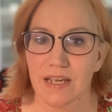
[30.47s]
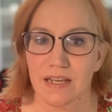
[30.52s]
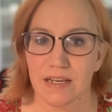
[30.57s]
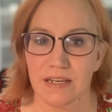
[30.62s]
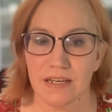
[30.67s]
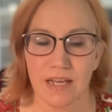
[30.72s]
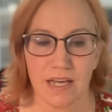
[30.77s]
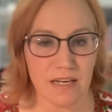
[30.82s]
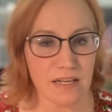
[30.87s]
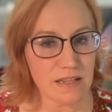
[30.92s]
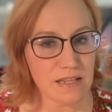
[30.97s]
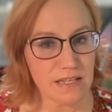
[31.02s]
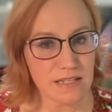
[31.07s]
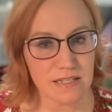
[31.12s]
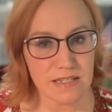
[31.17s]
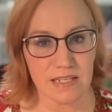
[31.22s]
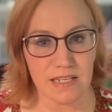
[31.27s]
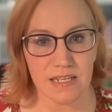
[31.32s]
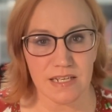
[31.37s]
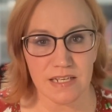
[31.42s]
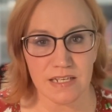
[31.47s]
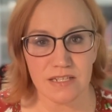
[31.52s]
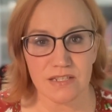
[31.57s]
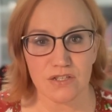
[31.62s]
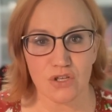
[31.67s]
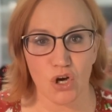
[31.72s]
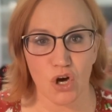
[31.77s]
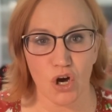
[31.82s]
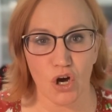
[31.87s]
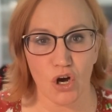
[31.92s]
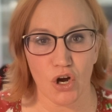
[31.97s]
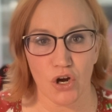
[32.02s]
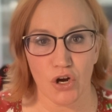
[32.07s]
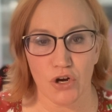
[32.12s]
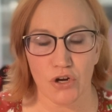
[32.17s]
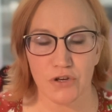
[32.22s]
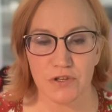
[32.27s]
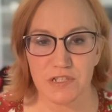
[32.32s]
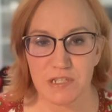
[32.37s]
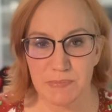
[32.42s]
None of these things
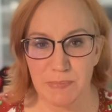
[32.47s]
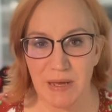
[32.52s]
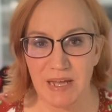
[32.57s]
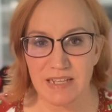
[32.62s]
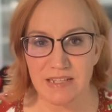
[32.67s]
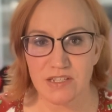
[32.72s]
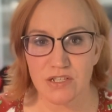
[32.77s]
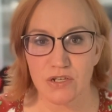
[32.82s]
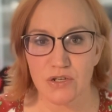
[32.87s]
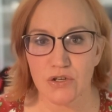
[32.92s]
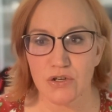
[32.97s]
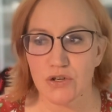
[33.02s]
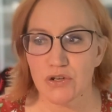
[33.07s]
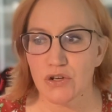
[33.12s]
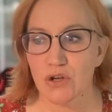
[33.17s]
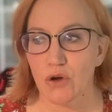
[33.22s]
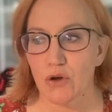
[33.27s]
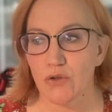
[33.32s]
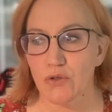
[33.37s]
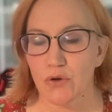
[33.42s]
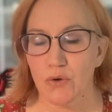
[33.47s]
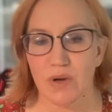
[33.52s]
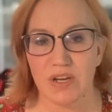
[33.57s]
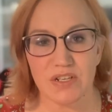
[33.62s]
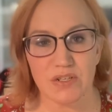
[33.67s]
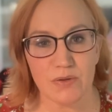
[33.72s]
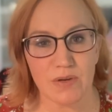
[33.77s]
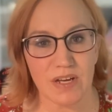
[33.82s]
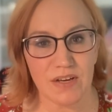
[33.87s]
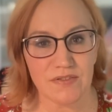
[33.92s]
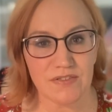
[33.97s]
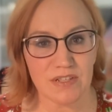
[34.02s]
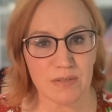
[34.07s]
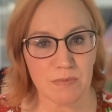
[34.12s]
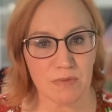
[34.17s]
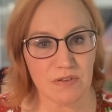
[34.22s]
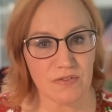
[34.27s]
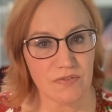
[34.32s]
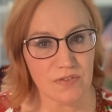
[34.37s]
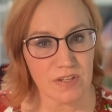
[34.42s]
are sponsored, although I do have
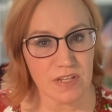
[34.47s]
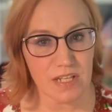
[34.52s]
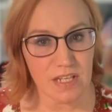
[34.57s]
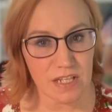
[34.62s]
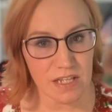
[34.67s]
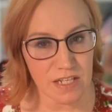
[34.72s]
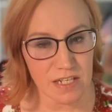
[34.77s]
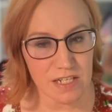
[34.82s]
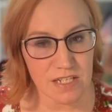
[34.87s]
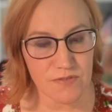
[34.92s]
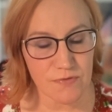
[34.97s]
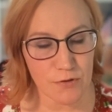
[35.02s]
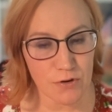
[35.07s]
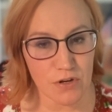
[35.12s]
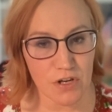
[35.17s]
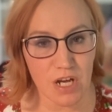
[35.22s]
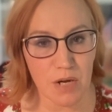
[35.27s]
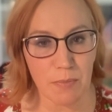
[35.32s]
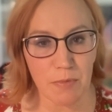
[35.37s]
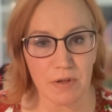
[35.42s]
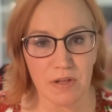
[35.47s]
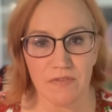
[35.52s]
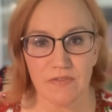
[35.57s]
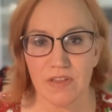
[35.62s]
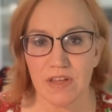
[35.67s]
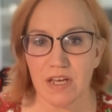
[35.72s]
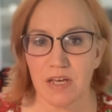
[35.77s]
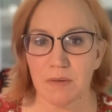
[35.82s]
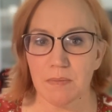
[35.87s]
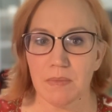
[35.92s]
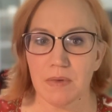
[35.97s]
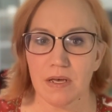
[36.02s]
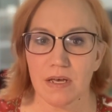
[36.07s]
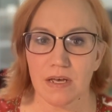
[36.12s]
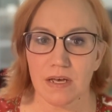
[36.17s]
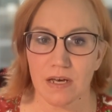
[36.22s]
some affiliate links for a couple of them,